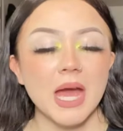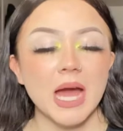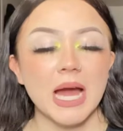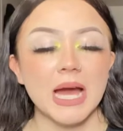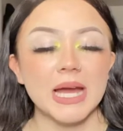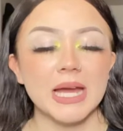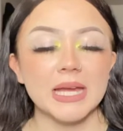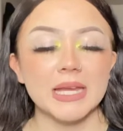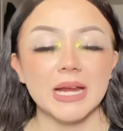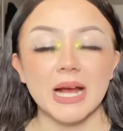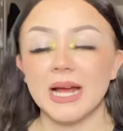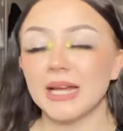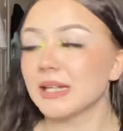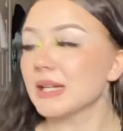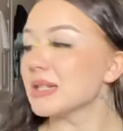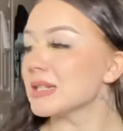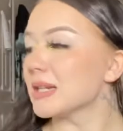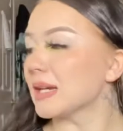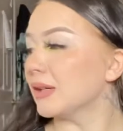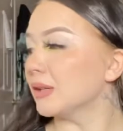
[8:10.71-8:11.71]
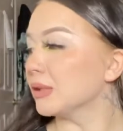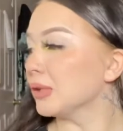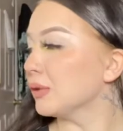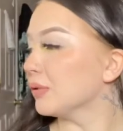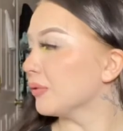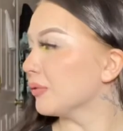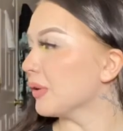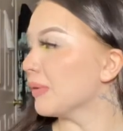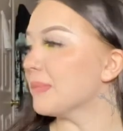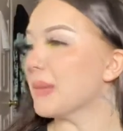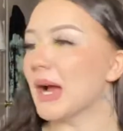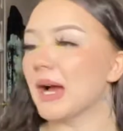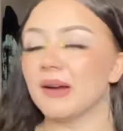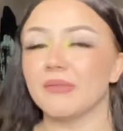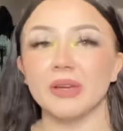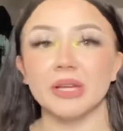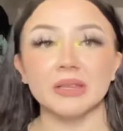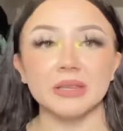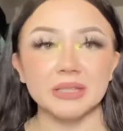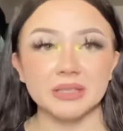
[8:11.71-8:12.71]
And I can tell you from
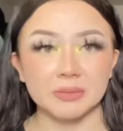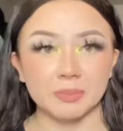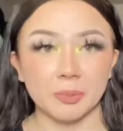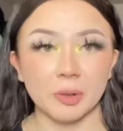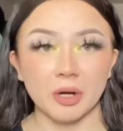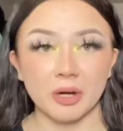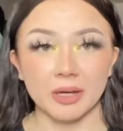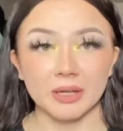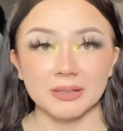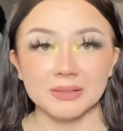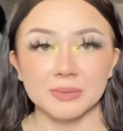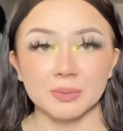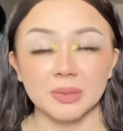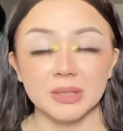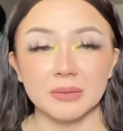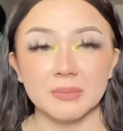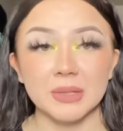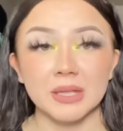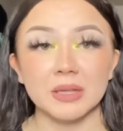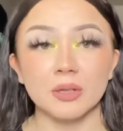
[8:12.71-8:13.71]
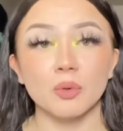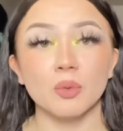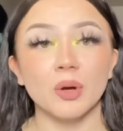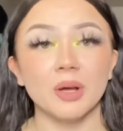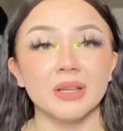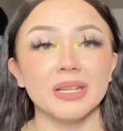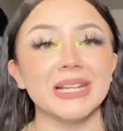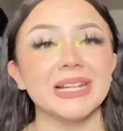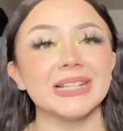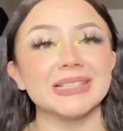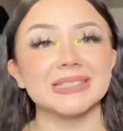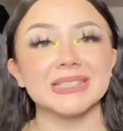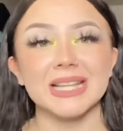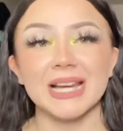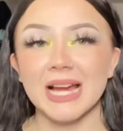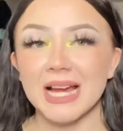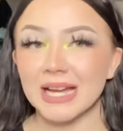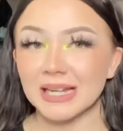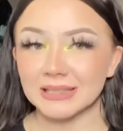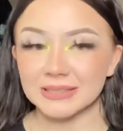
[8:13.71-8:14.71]
having these products with me, the quality is
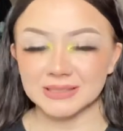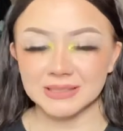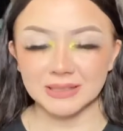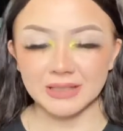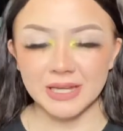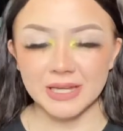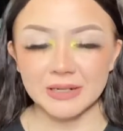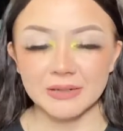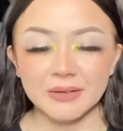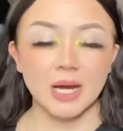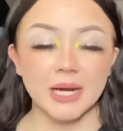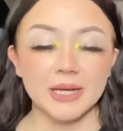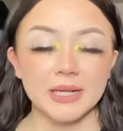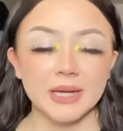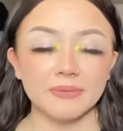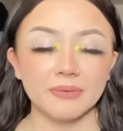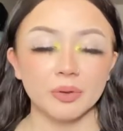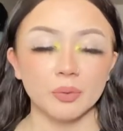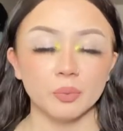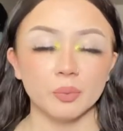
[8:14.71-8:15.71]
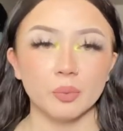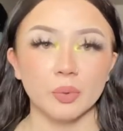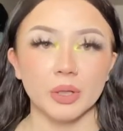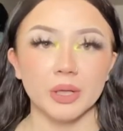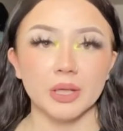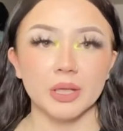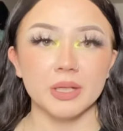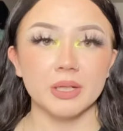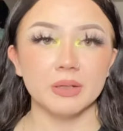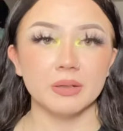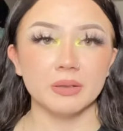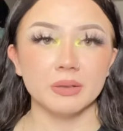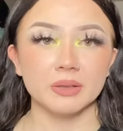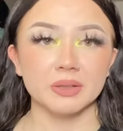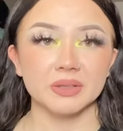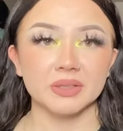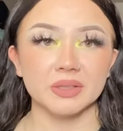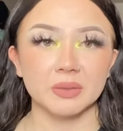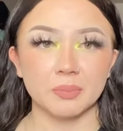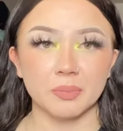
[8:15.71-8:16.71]
excellent. I never would
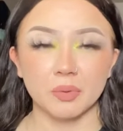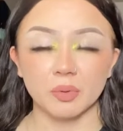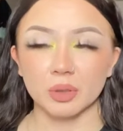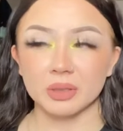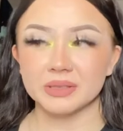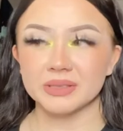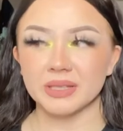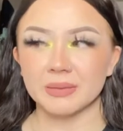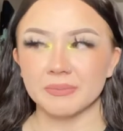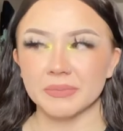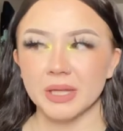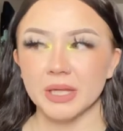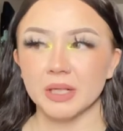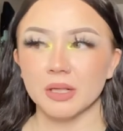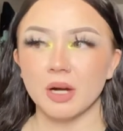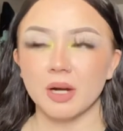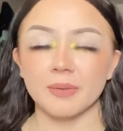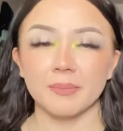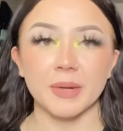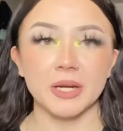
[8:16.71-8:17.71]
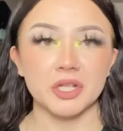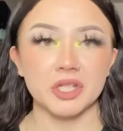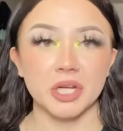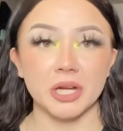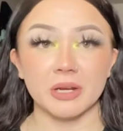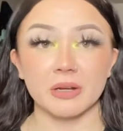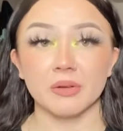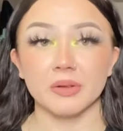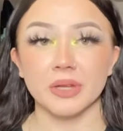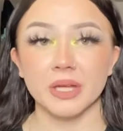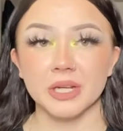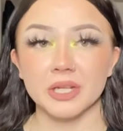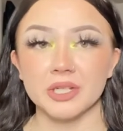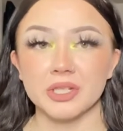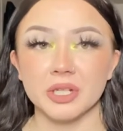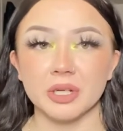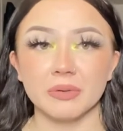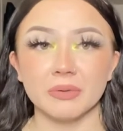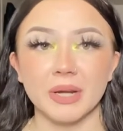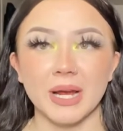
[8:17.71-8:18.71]
support something on my channel that I
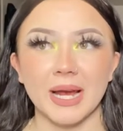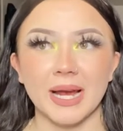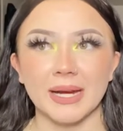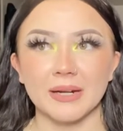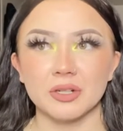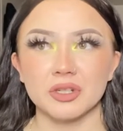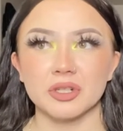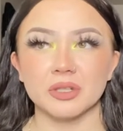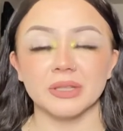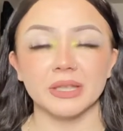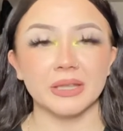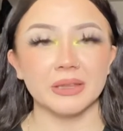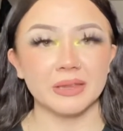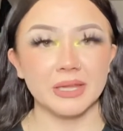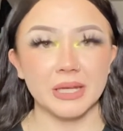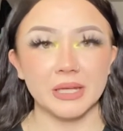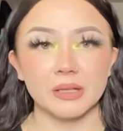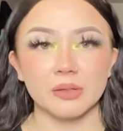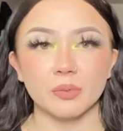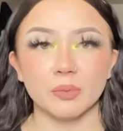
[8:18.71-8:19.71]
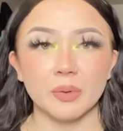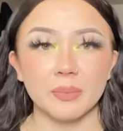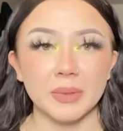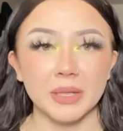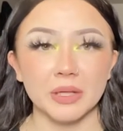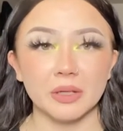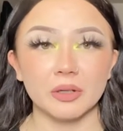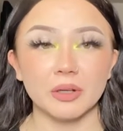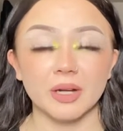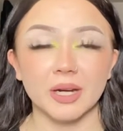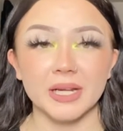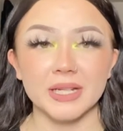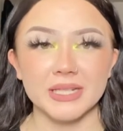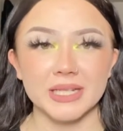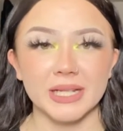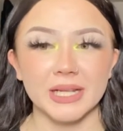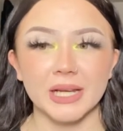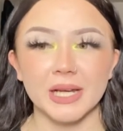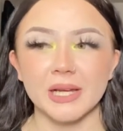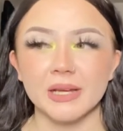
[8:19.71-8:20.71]
don't actually think would be a good
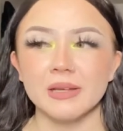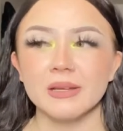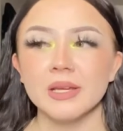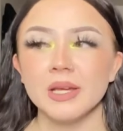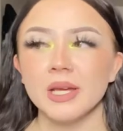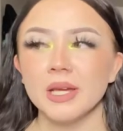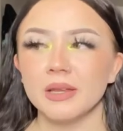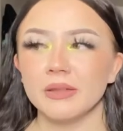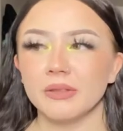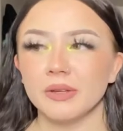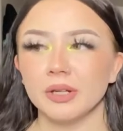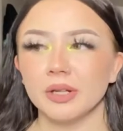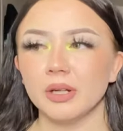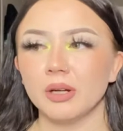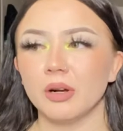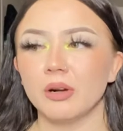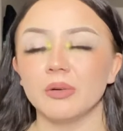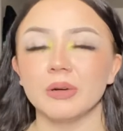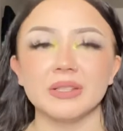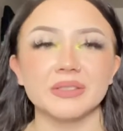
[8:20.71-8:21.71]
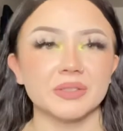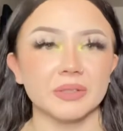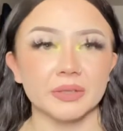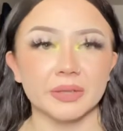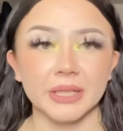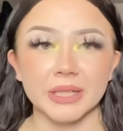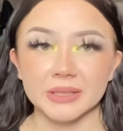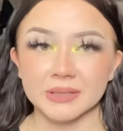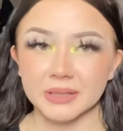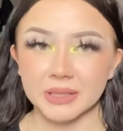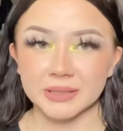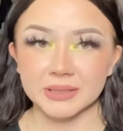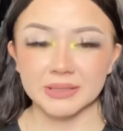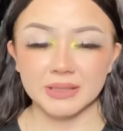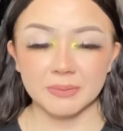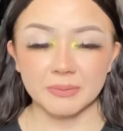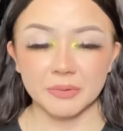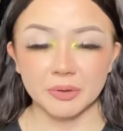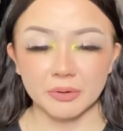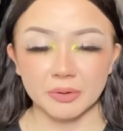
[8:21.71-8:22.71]
idea. There always are things that
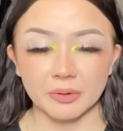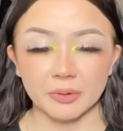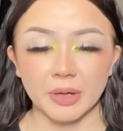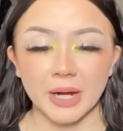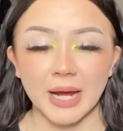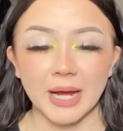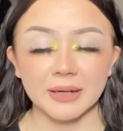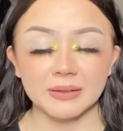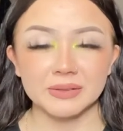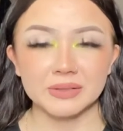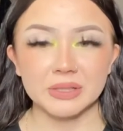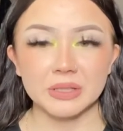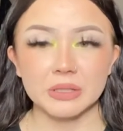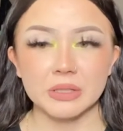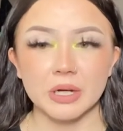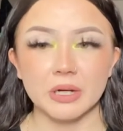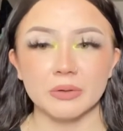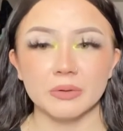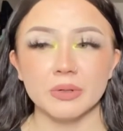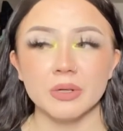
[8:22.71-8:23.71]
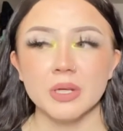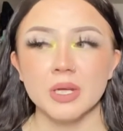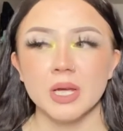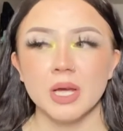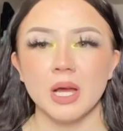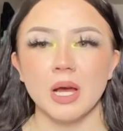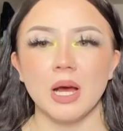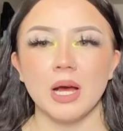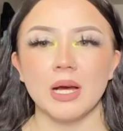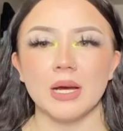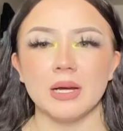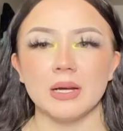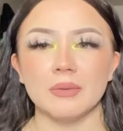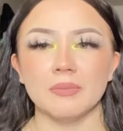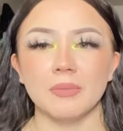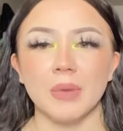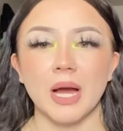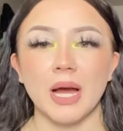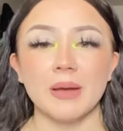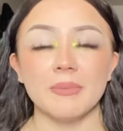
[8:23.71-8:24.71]
slip through the cracks, you know.
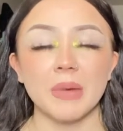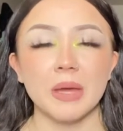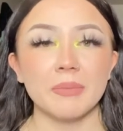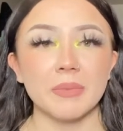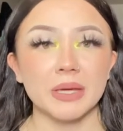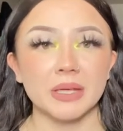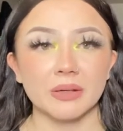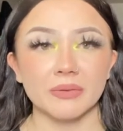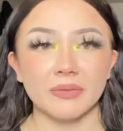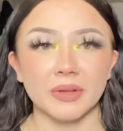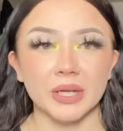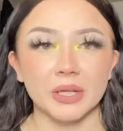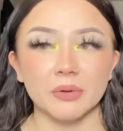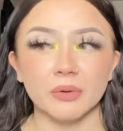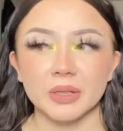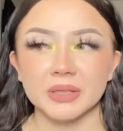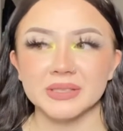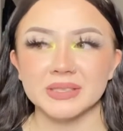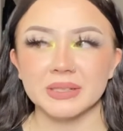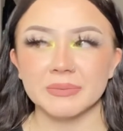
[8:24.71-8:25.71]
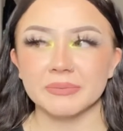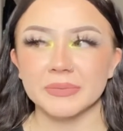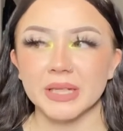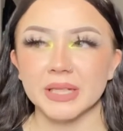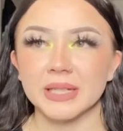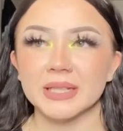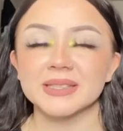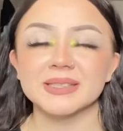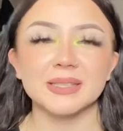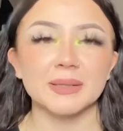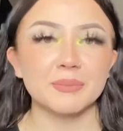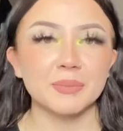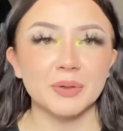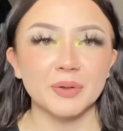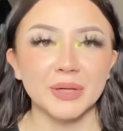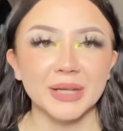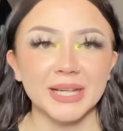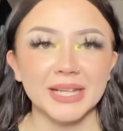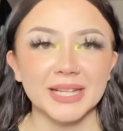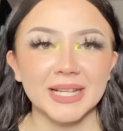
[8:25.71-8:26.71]
Um, I might make a video on something at some
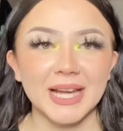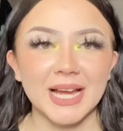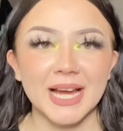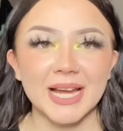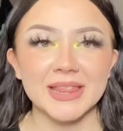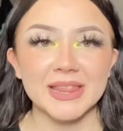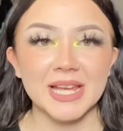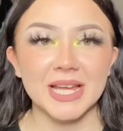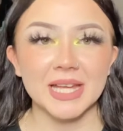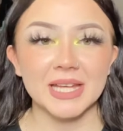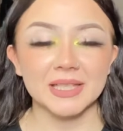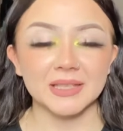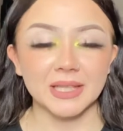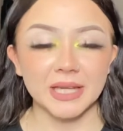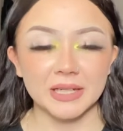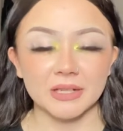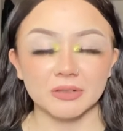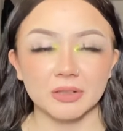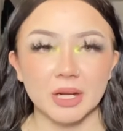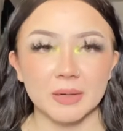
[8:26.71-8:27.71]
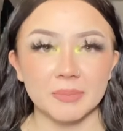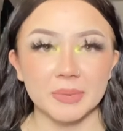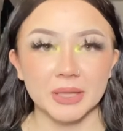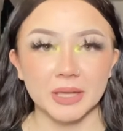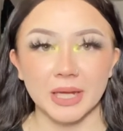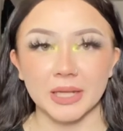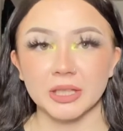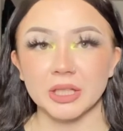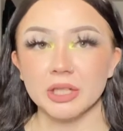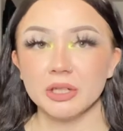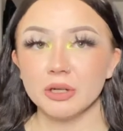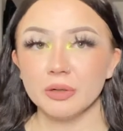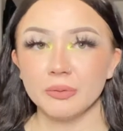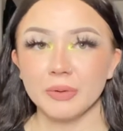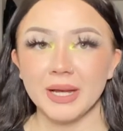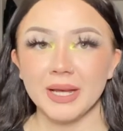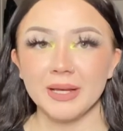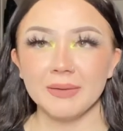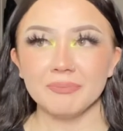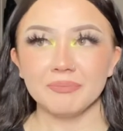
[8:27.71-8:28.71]
point and then later on be like, you know
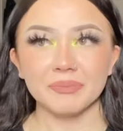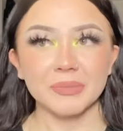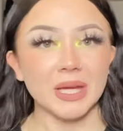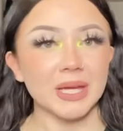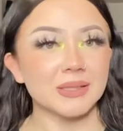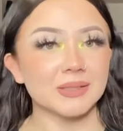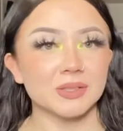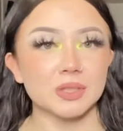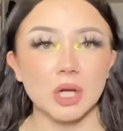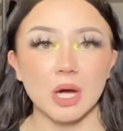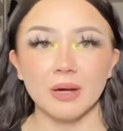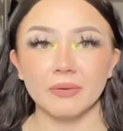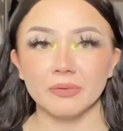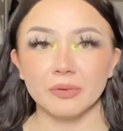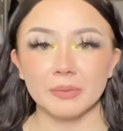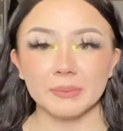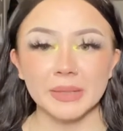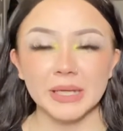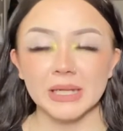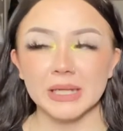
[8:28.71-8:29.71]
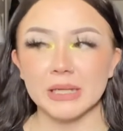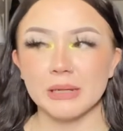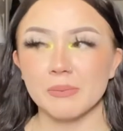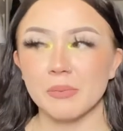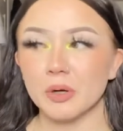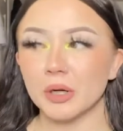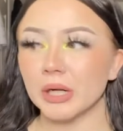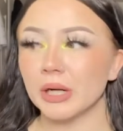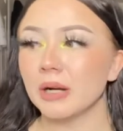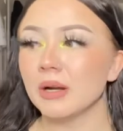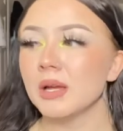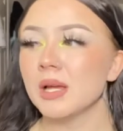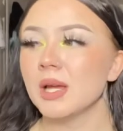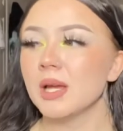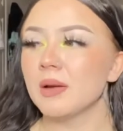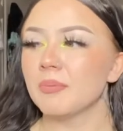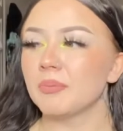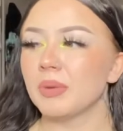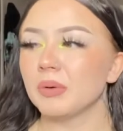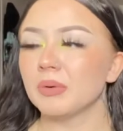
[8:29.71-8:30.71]
what, it's not for me anymore.
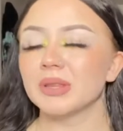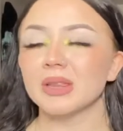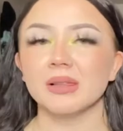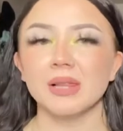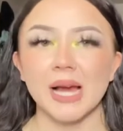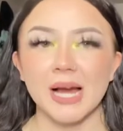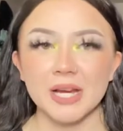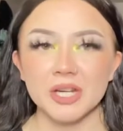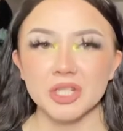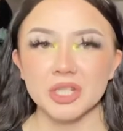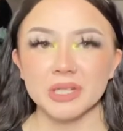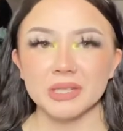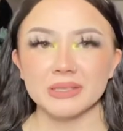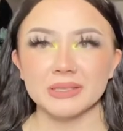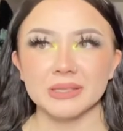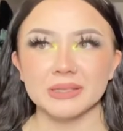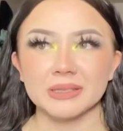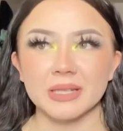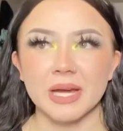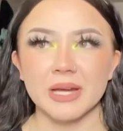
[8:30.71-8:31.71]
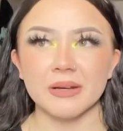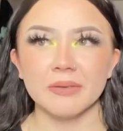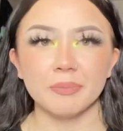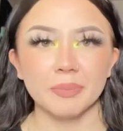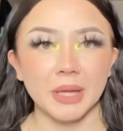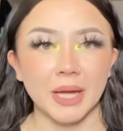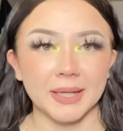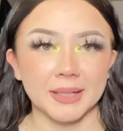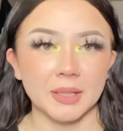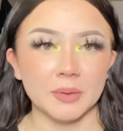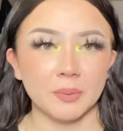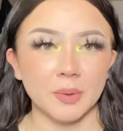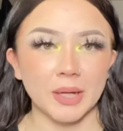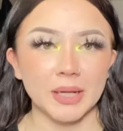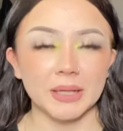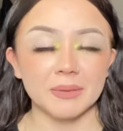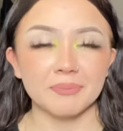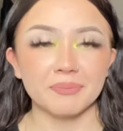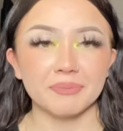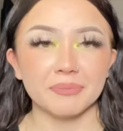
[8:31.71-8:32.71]
But with lashes, it's kind of black and
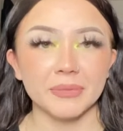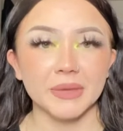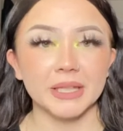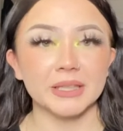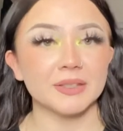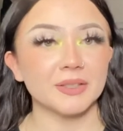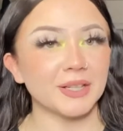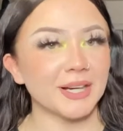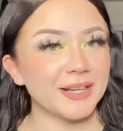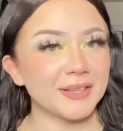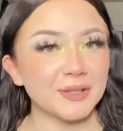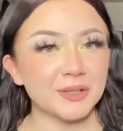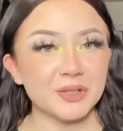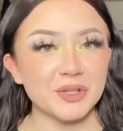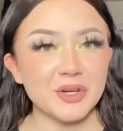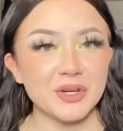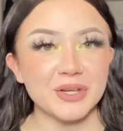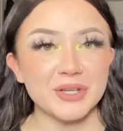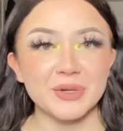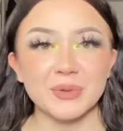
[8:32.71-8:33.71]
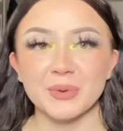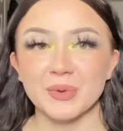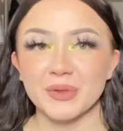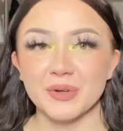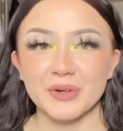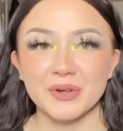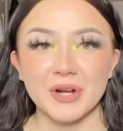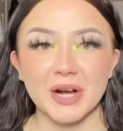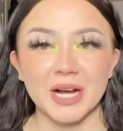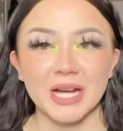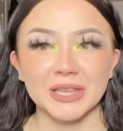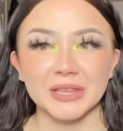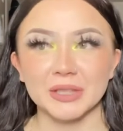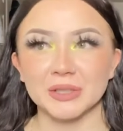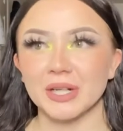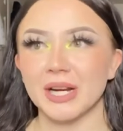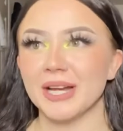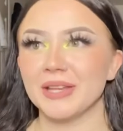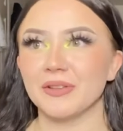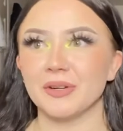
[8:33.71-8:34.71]
white. Like, they're either good or they're not.
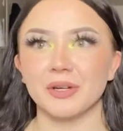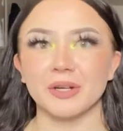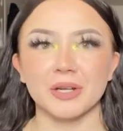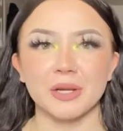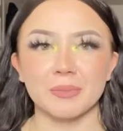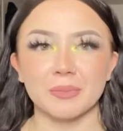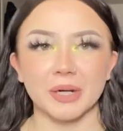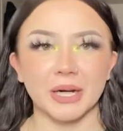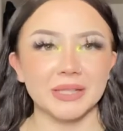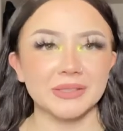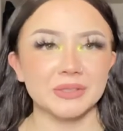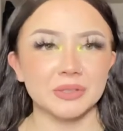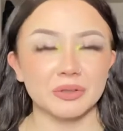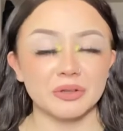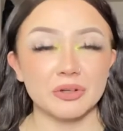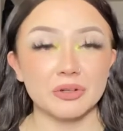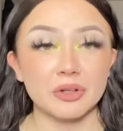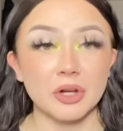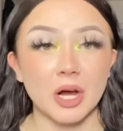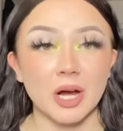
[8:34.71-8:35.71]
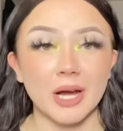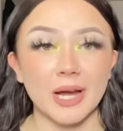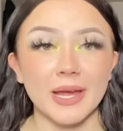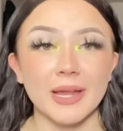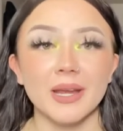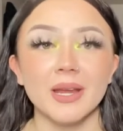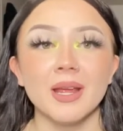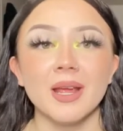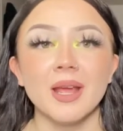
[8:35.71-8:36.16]
They're either a good price or they're not.